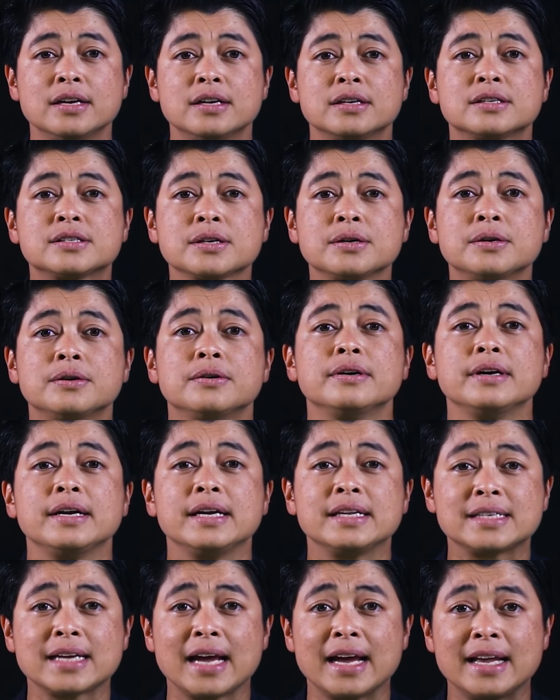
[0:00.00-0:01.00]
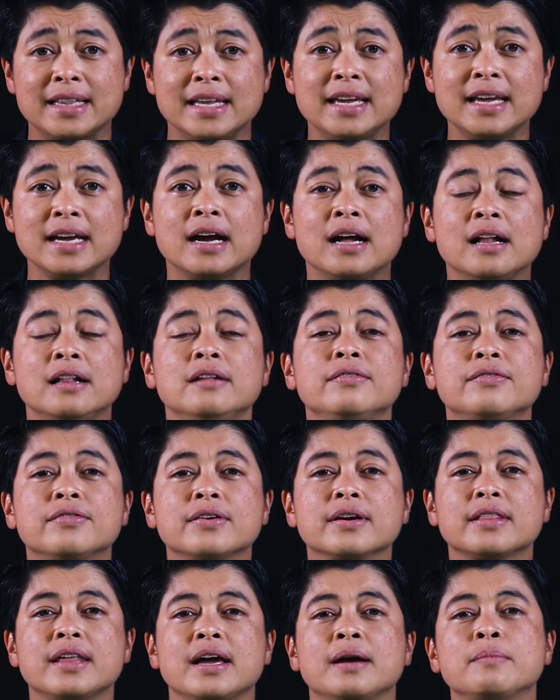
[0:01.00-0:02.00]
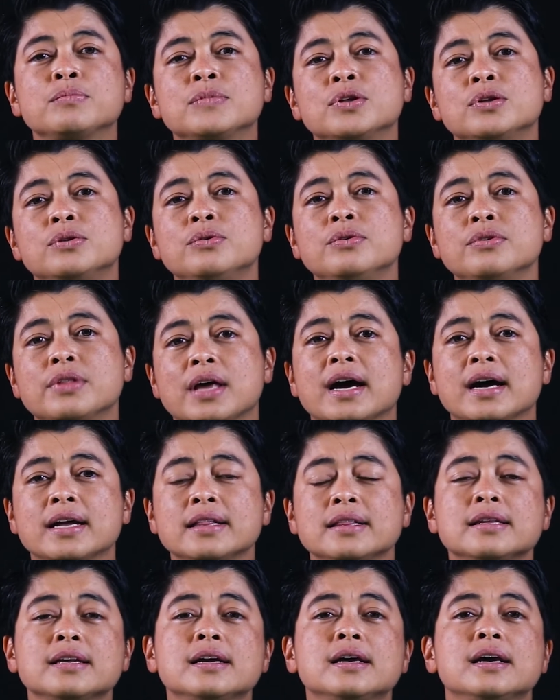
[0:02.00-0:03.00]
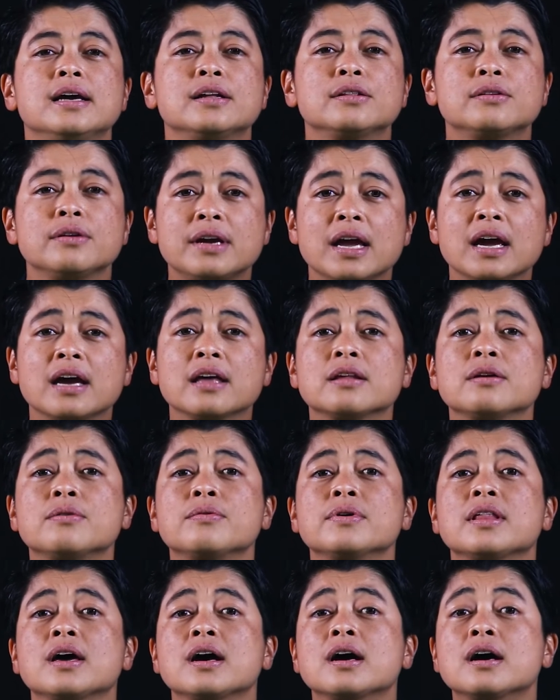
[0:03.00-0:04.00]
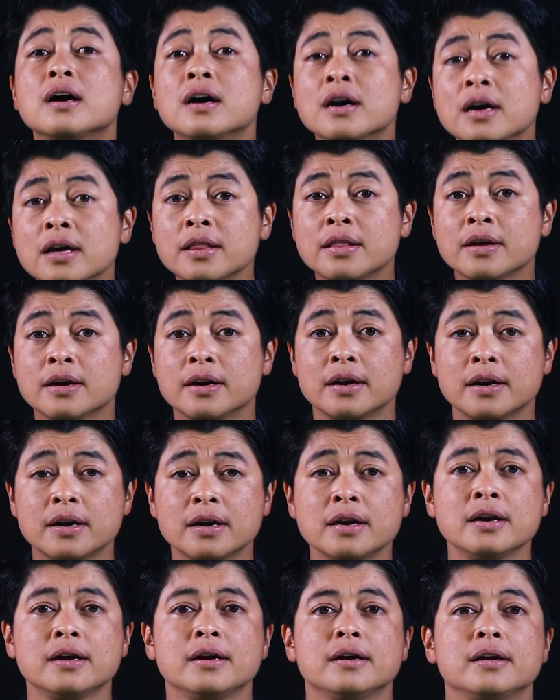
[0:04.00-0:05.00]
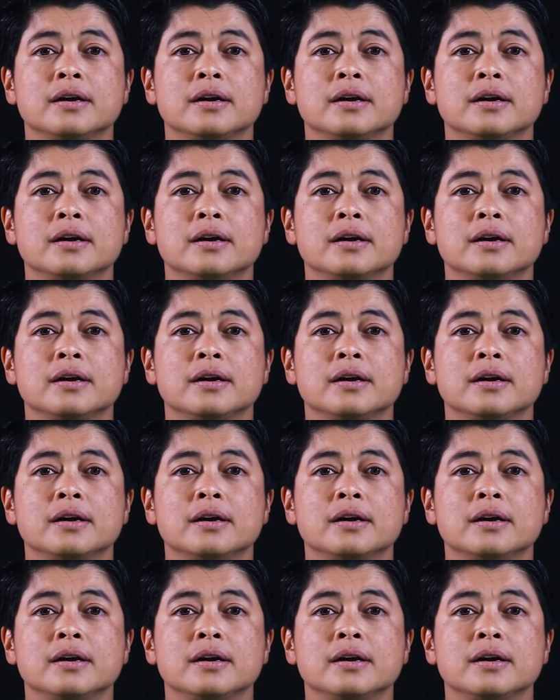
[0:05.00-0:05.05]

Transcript: So it's ideal for them to do that together with the other